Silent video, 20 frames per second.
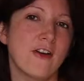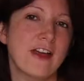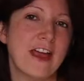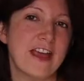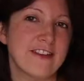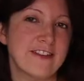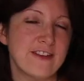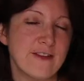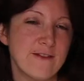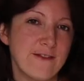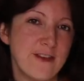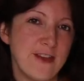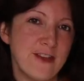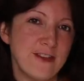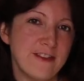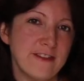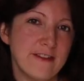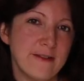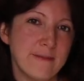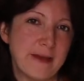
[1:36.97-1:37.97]
Okay, so
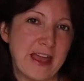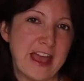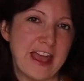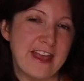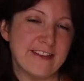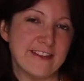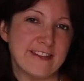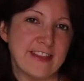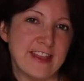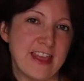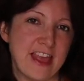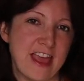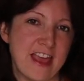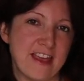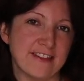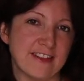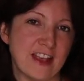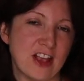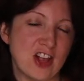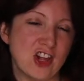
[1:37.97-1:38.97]
first up is
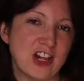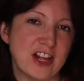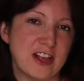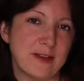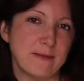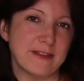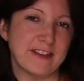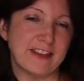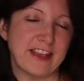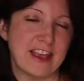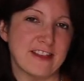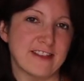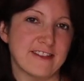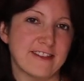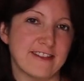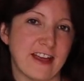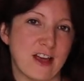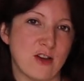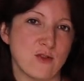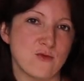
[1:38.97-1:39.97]
this sheepskin
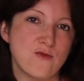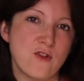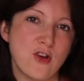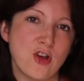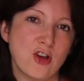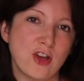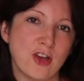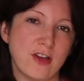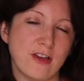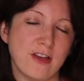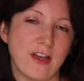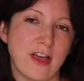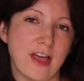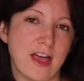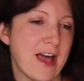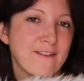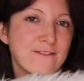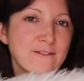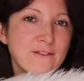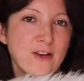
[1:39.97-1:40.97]
style rug.
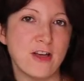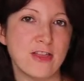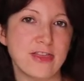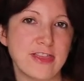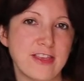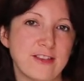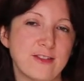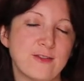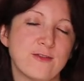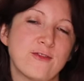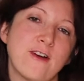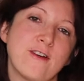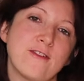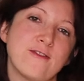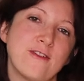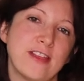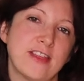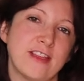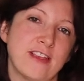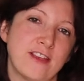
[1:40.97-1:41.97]
I've got this for
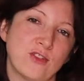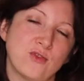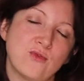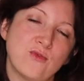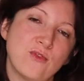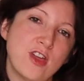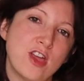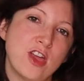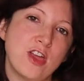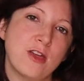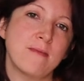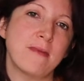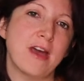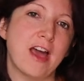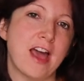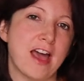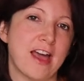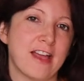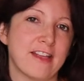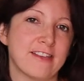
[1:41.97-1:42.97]
Finley's room,
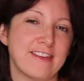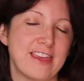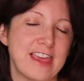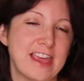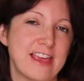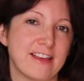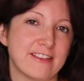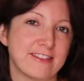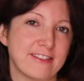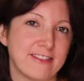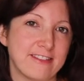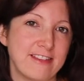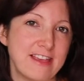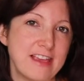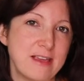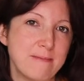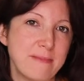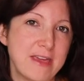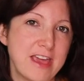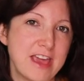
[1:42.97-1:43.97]
and he has a
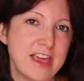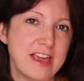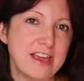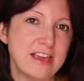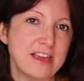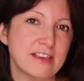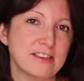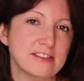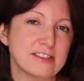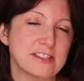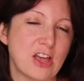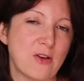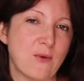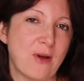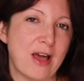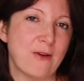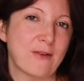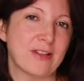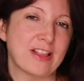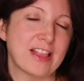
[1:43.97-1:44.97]
teepee, so
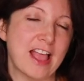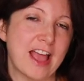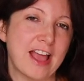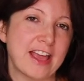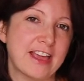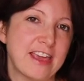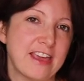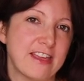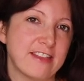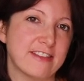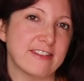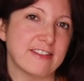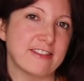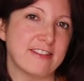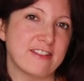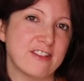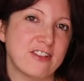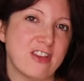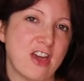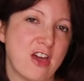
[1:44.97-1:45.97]
I would like it
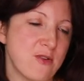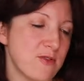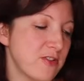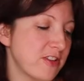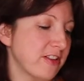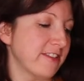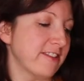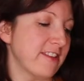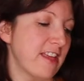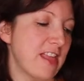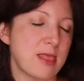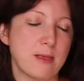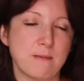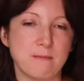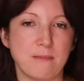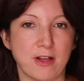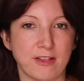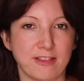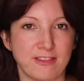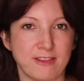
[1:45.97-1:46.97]
to go just in the
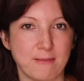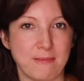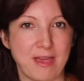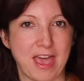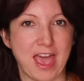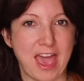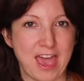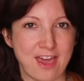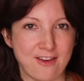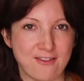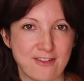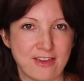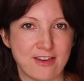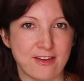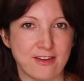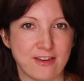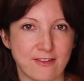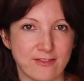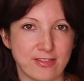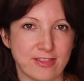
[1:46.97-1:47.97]
bottom
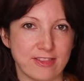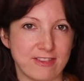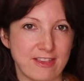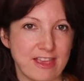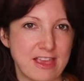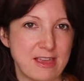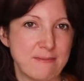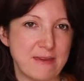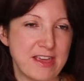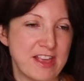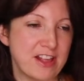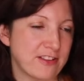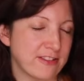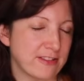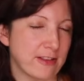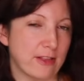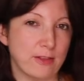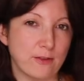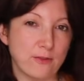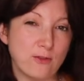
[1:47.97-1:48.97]
area of the teepee,
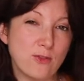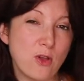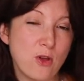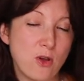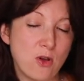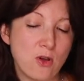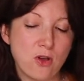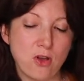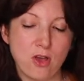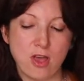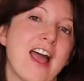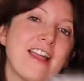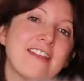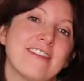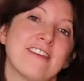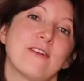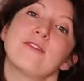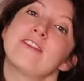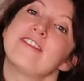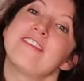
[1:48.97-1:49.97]
just on the floor,
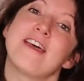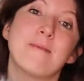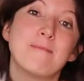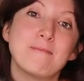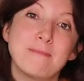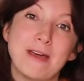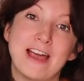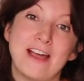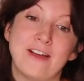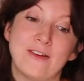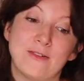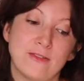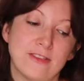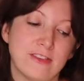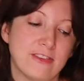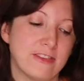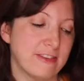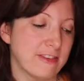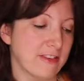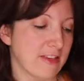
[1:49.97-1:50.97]
and it was ten
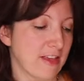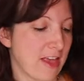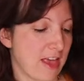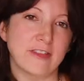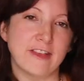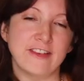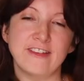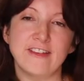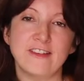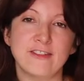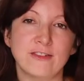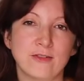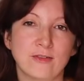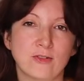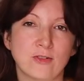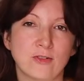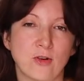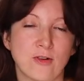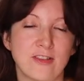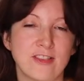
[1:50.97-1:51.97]
pounds. This is
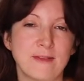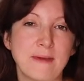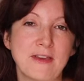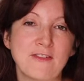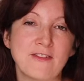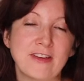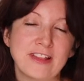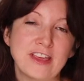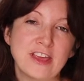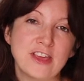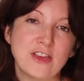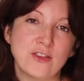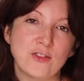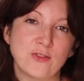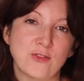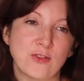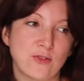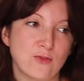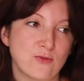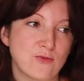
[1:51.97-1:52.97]
going to be a really
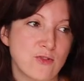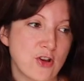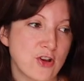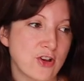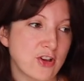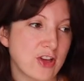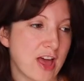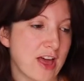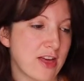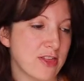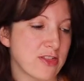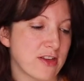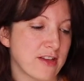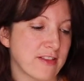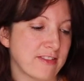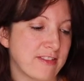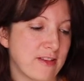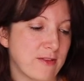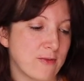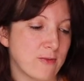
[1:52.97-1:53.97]
useful rug. I
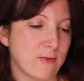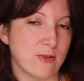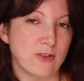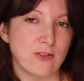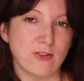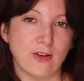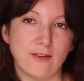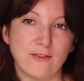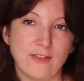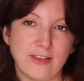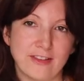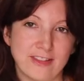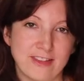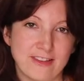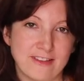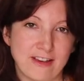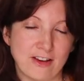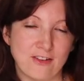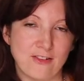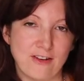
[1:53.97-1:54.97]
thought it would obviously
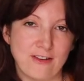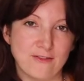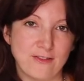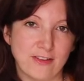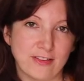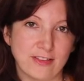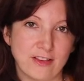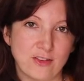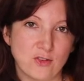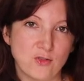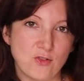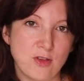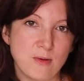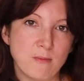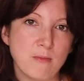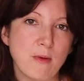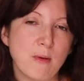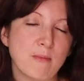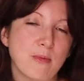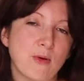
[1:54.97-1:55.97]
decorate Finley's
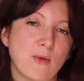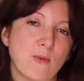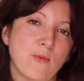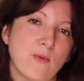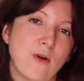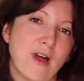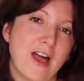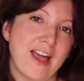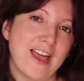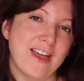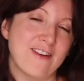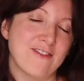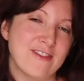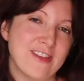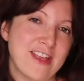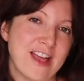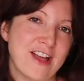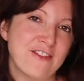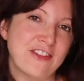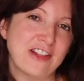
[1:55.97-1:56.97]
room, but I have
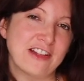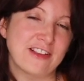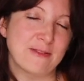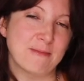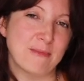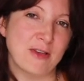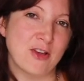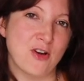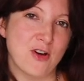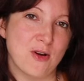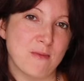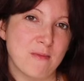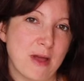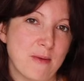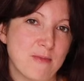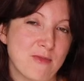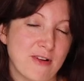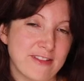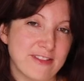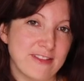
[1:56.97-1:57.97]
now just become
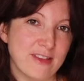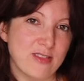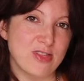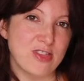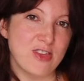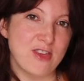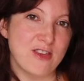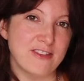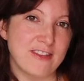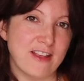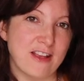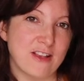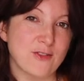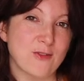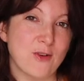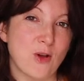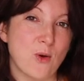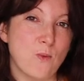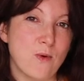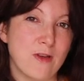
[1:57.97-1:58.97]
a brand enthusiast
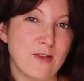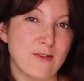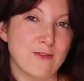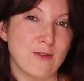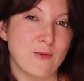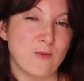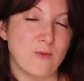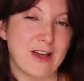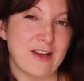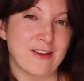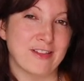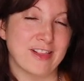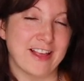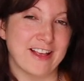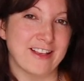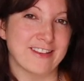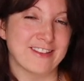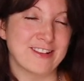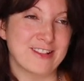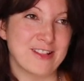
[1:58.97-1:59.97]
for Wilf and
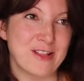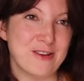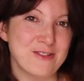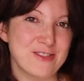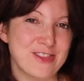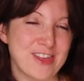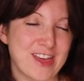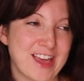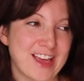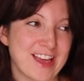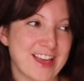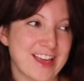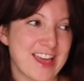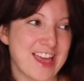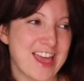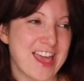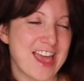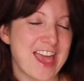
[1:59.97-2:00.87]
Wildlings clothing.